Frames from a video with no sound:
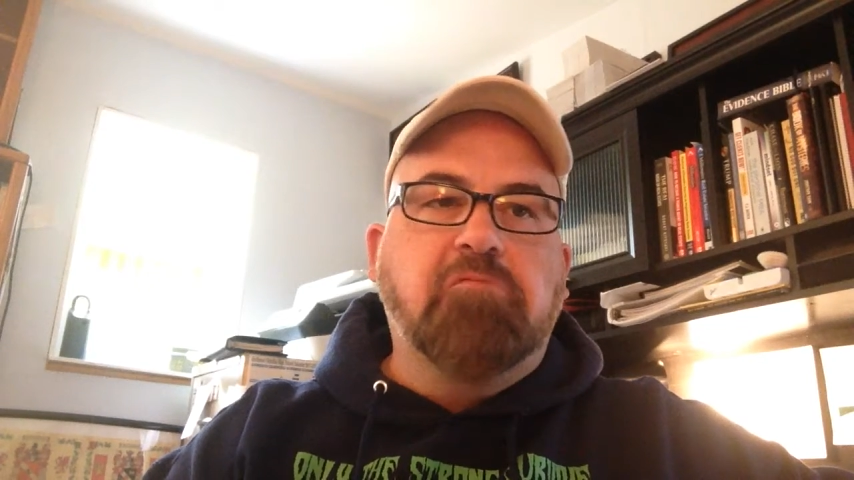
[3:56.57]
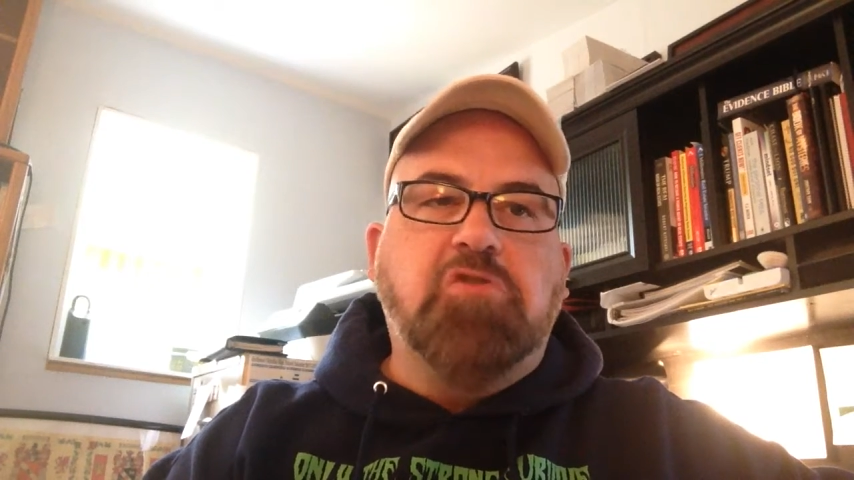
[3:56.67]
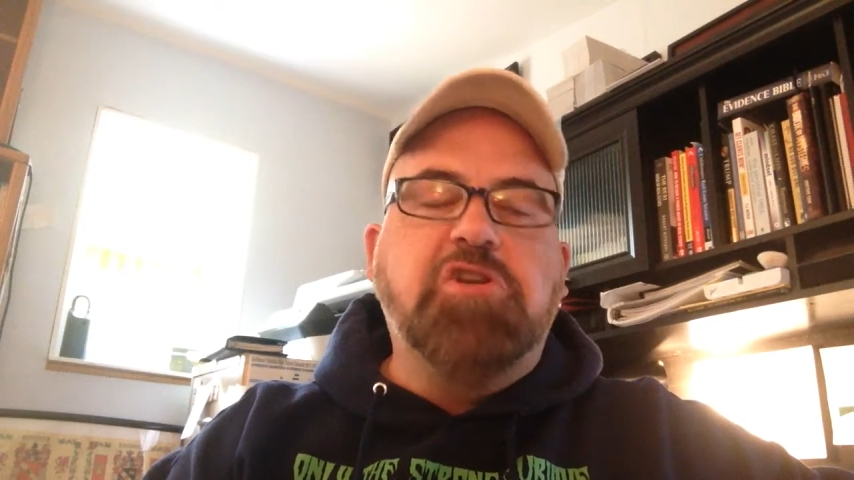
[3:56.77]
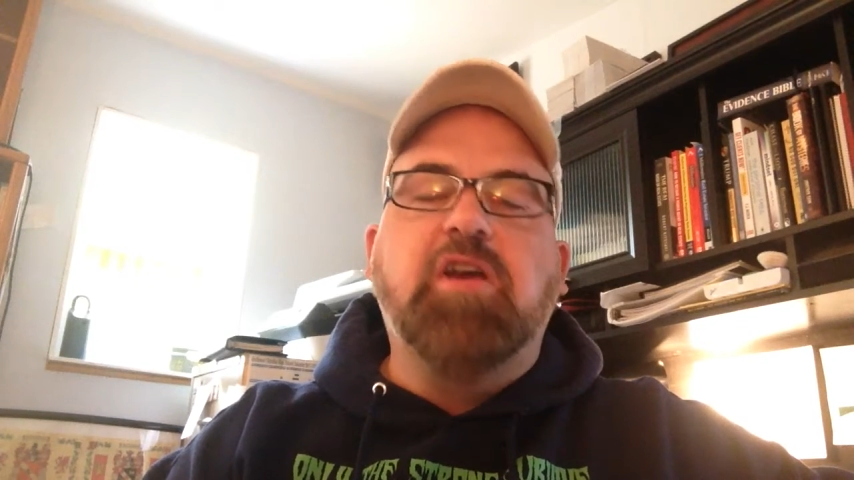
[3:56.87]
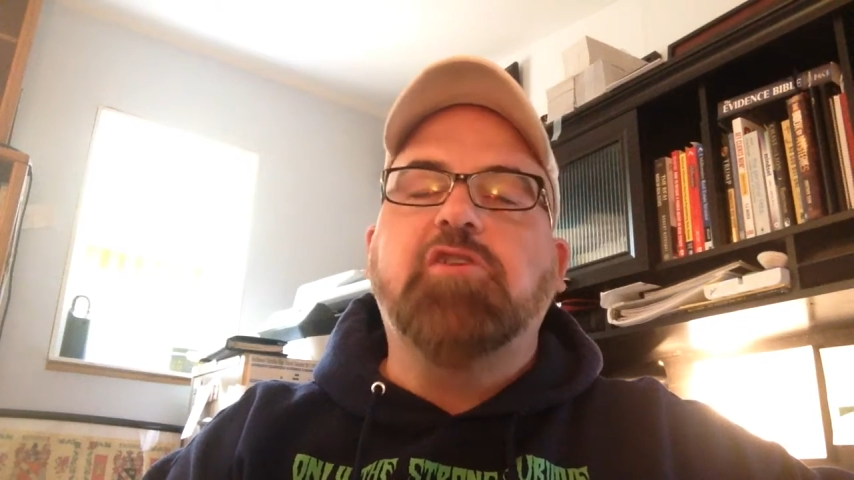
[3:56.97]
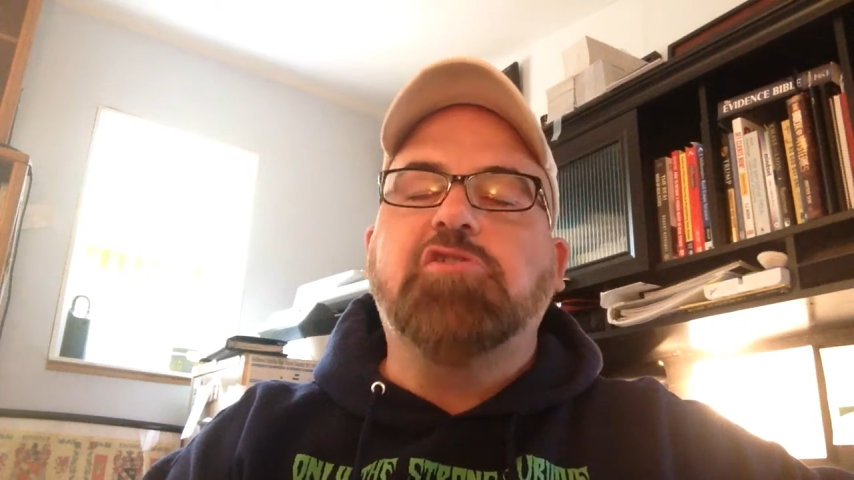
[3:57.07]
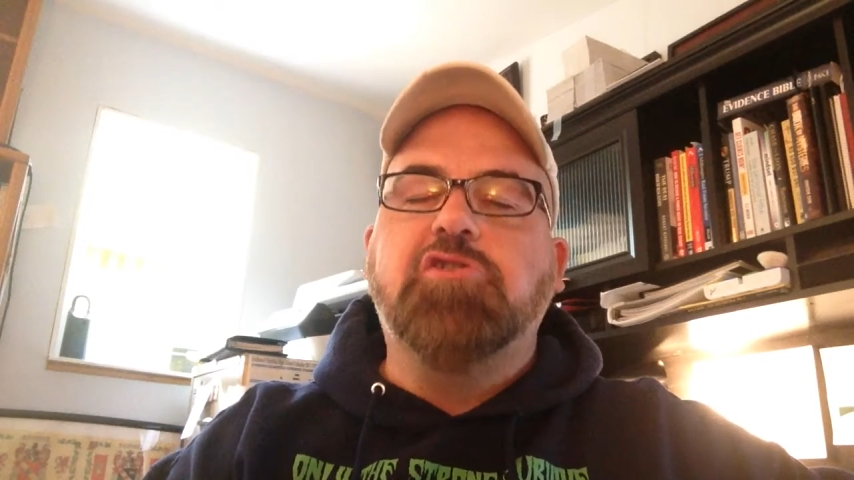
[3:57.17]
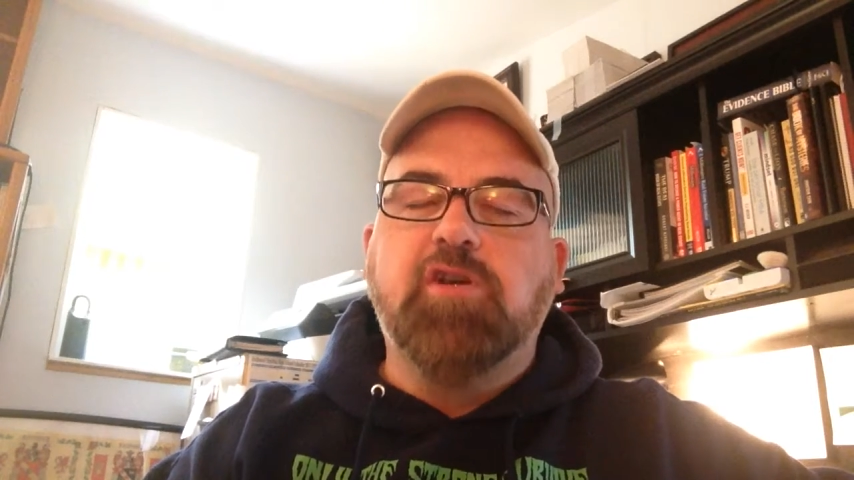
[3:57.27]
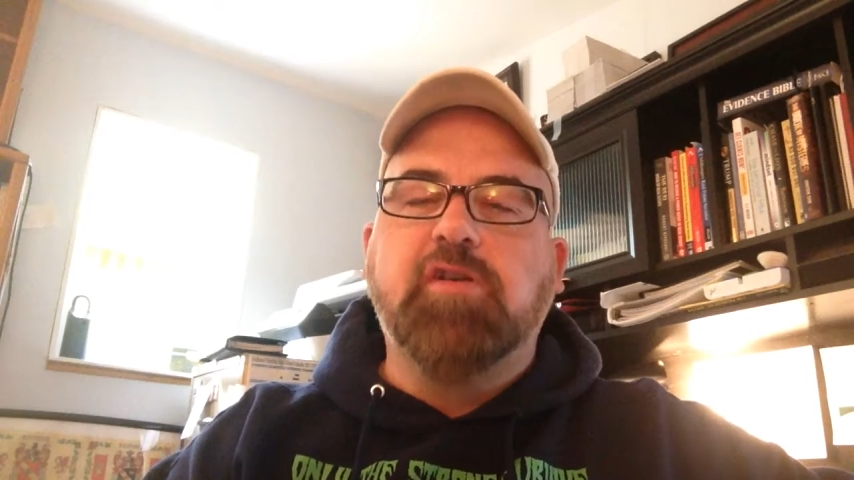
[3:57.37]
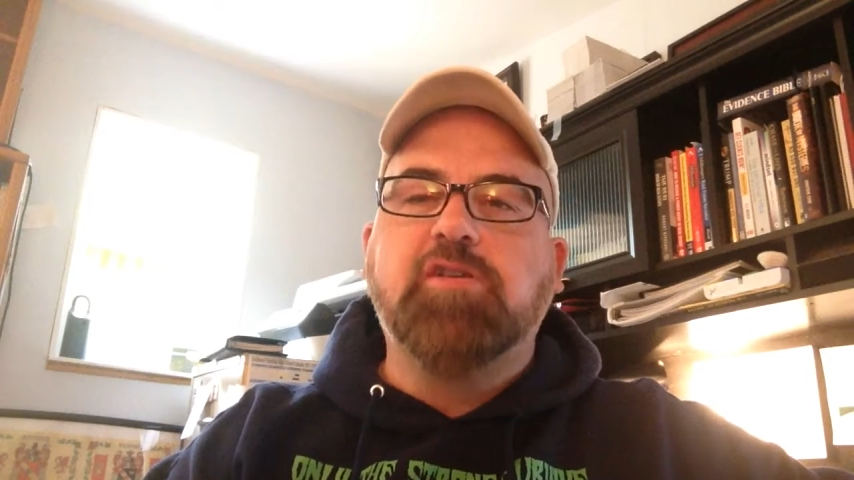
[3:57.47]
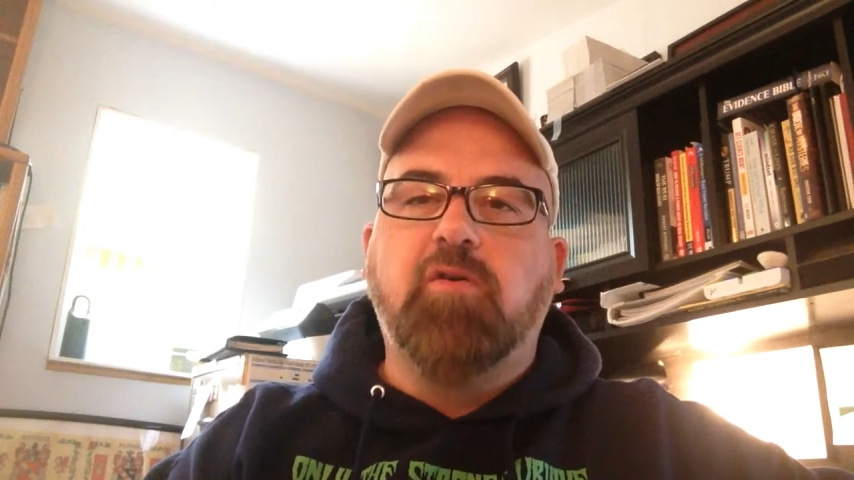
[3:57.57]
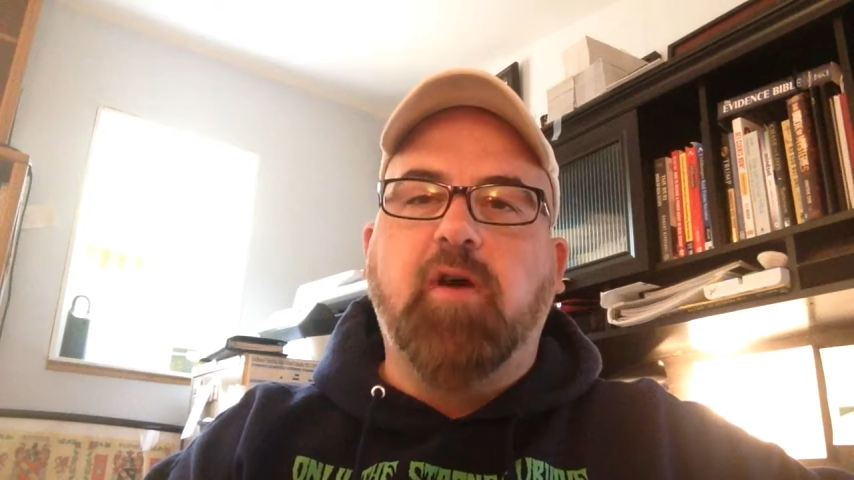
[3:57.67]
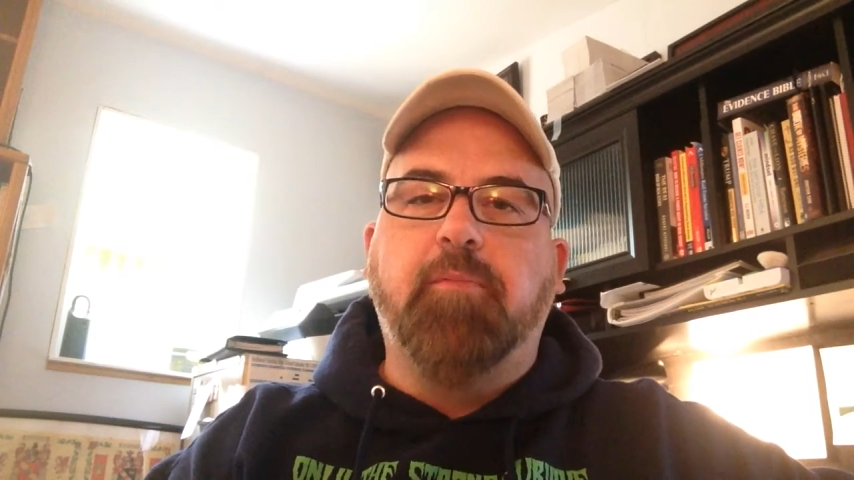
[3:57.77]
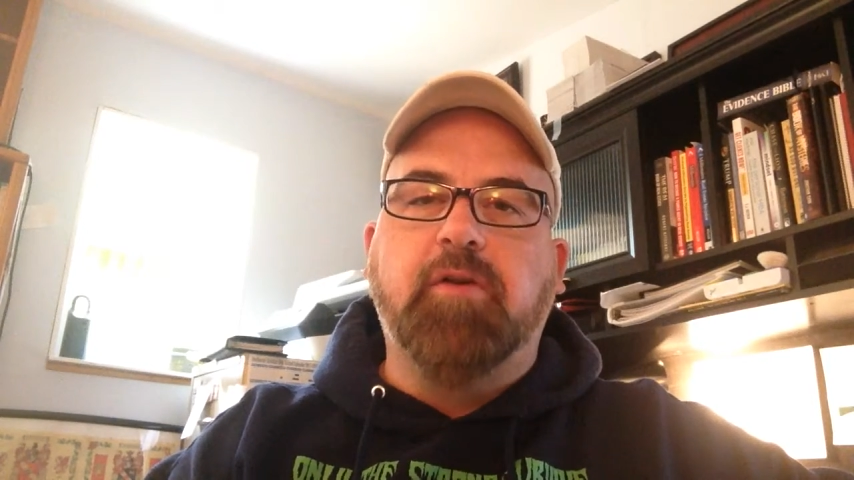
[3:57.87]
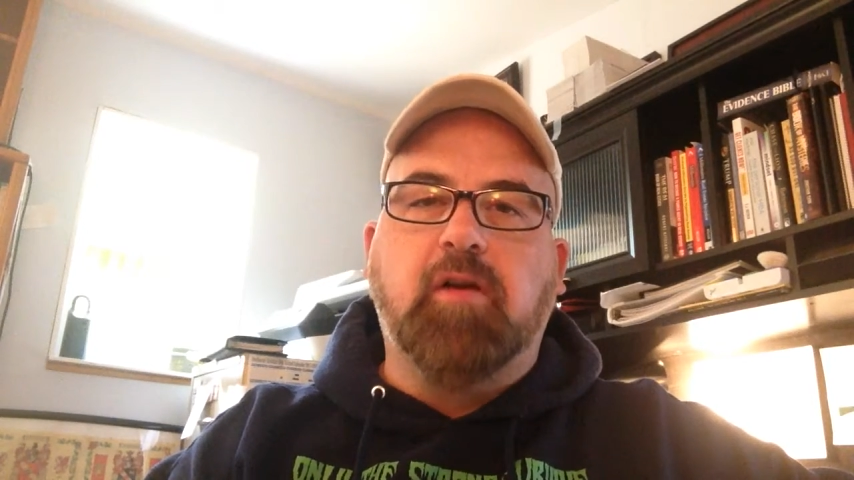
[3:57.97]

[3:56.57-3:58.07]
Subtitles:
she had just so happened